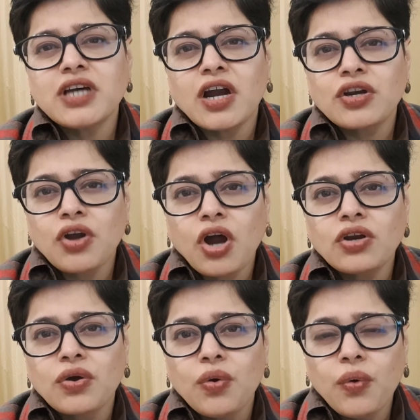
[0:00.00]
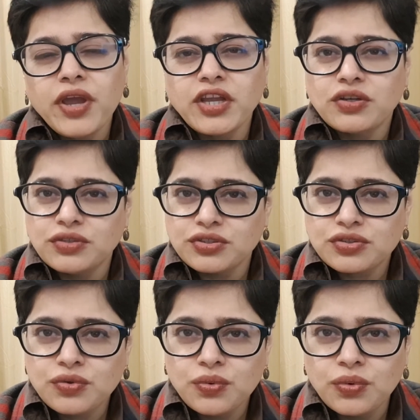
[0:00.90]
are not going to the
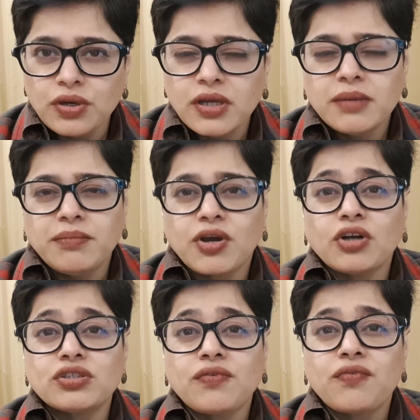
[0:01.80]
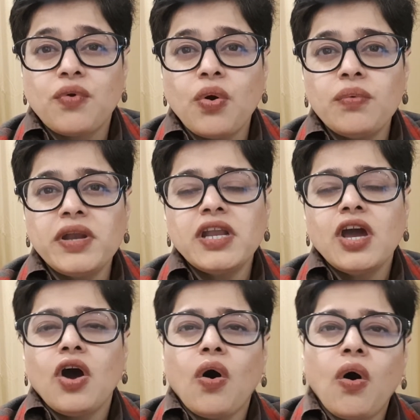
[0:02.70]
school because of COVID.
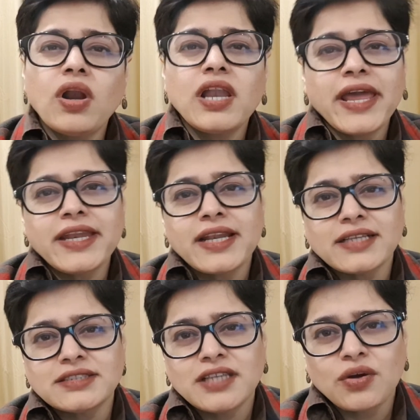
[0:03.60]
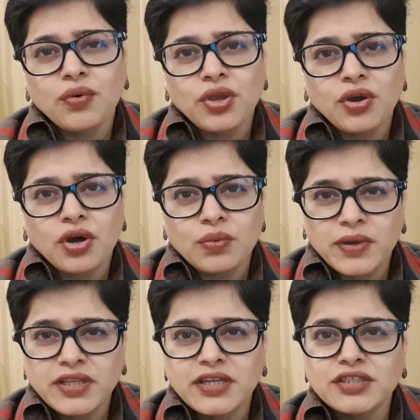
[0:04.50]
Online classes are going on,
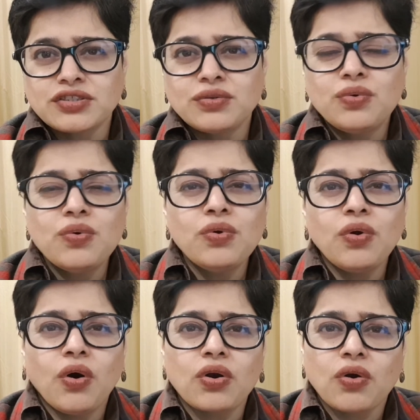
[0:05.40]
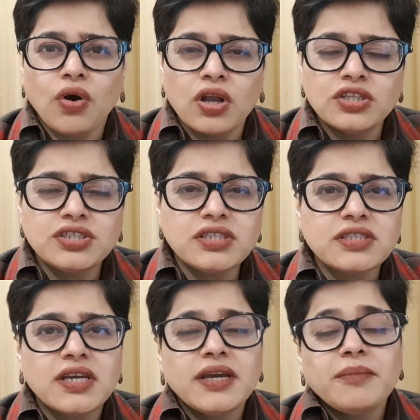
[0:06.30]
whether it is school or colleges.
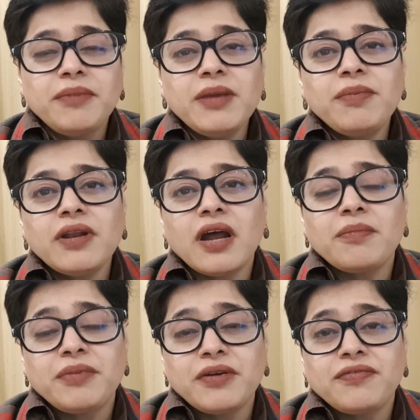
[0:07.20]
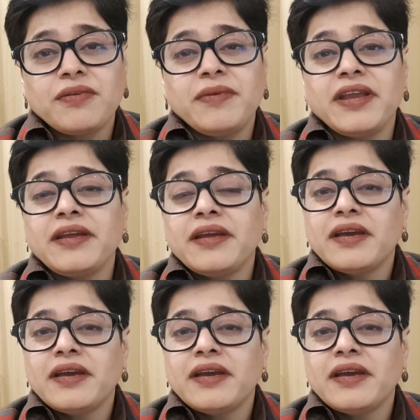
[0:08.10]
People are preferring